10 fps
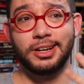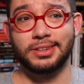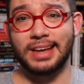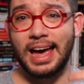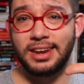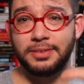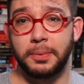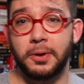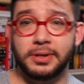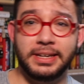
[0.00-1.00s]
kind of
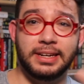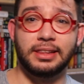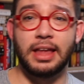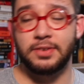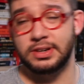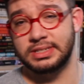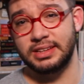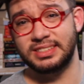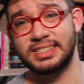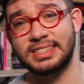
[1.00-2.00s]
pulling the levers
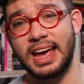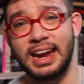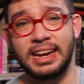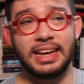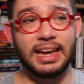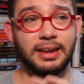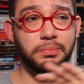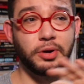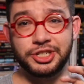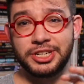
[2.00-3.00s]
of society and
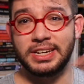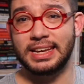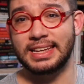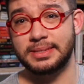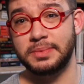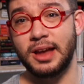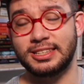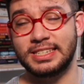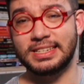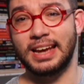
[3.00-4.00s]
pushing to get some
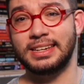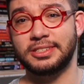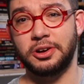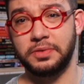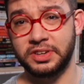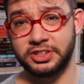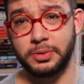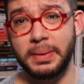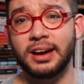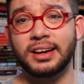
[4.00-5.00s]
Nazi scientists over into
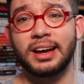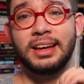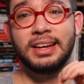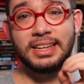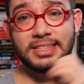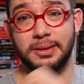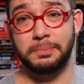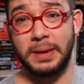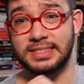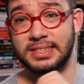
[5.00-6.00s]
America to
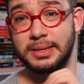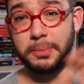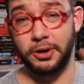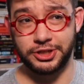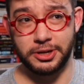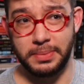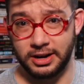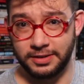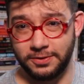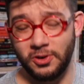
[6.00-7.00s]
basically push
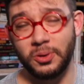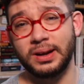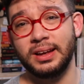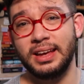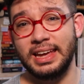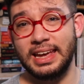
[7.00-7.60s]
America forward